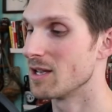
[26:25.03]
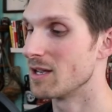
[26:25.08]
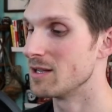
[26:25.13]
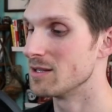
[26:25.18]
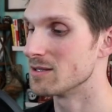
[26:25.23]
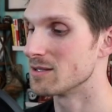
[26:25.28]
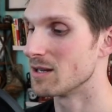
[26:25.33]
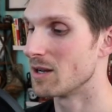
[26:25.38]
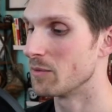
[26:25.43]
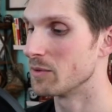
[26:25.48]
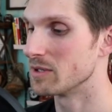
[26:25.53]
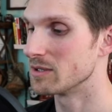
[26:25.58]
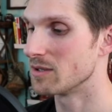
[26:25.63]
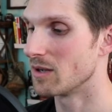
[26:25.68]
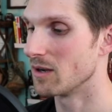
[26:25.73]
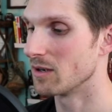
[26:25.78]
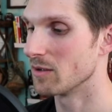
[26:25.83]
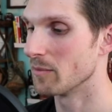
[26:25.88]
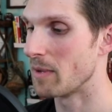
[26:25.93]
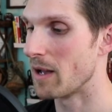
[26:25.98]
lanes and I want to
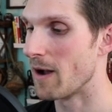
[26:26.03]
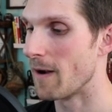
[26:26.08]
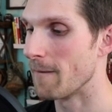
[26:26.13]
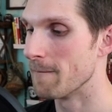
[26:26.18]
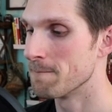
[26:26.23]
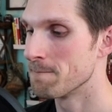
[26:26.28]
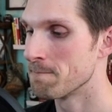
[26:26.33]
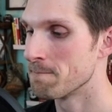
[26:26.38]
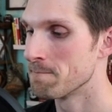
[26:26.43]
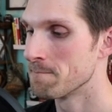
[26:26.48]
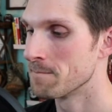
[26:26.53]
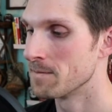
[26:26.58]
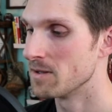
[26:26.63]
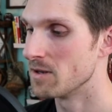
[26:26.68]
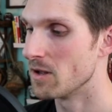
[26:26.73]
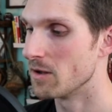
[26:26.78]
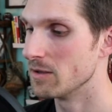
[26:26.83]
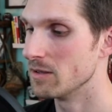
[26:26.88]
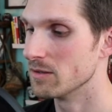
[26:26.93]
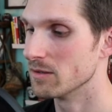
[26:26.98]
talk about,
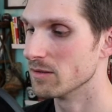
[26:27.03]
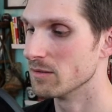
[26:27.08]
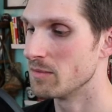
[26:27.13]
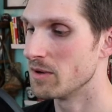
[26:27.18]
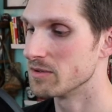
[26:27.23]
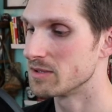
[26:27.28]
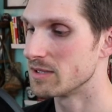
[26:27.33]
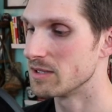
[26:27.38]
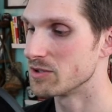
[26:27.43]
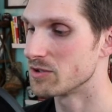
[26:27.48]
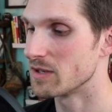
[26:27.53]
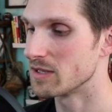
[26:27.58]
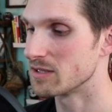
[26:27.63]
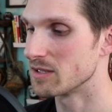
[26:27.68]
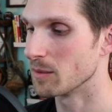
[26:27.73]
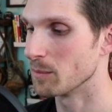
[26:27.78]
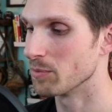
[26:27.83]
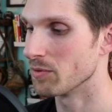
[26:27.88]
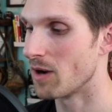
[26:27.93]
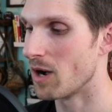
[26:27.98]
you know, either the most
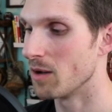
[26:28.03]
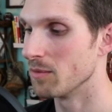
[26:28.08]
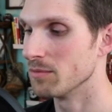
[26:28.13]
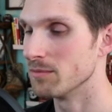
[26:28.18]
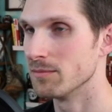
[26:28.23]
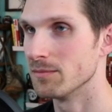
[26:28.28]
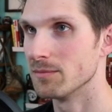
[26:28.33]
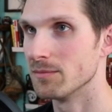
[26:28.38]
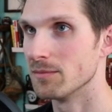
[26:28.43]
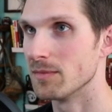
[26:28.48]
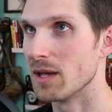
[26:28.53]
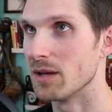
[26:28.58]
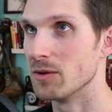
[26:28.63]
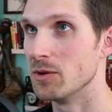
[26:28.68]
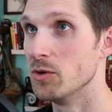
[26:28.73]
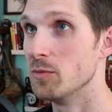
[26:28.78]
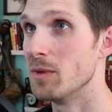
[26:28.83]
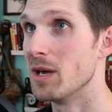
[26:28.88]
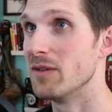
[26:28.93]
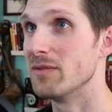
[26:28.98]
interesting problem that
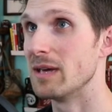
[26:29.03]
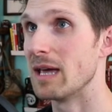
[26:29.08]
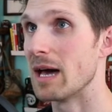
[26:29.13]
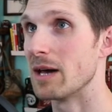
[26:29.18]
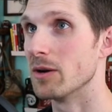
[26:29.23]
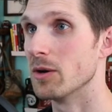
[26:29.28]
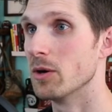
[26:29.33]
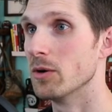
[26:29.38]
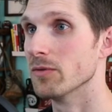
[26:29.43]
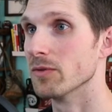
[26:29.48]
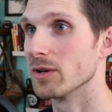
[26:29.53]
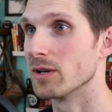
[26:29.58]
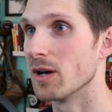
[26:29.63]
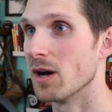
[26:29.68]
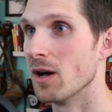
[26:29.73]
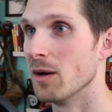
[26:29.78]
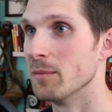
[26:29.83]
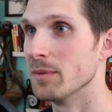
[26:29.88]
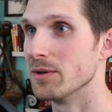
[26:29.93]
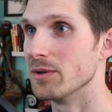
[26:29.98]
you maybe had to
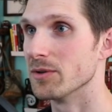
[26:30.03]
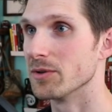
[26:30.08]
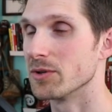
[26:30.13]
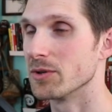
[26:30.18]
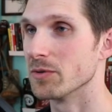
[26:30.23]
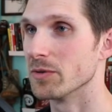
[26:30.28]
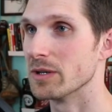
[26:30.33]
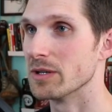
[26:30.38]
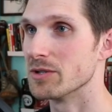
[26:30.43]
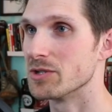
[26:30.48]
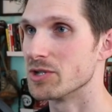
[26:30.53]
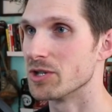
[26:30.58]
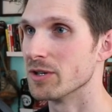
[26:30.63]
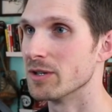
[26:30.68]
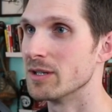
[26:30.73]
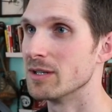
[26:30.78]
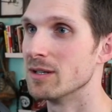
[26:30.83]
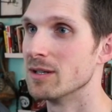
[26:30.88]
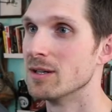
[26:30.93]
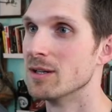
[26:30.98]
overcome in your career
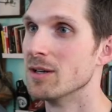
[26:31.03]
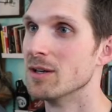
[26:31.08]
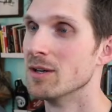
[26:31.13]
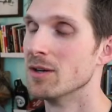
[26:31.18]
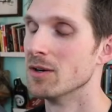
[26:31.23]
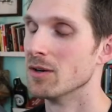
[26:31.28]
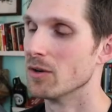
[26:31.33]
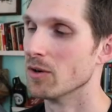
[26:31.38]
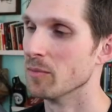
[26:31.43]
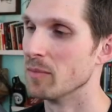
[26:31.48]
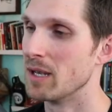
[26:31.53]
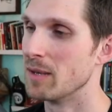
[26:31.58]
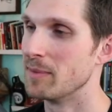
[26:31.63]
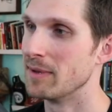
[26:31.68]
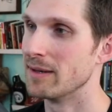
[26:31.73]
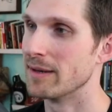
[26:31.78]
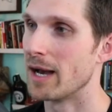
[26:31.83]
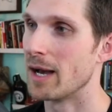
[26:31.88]
journey or maybe an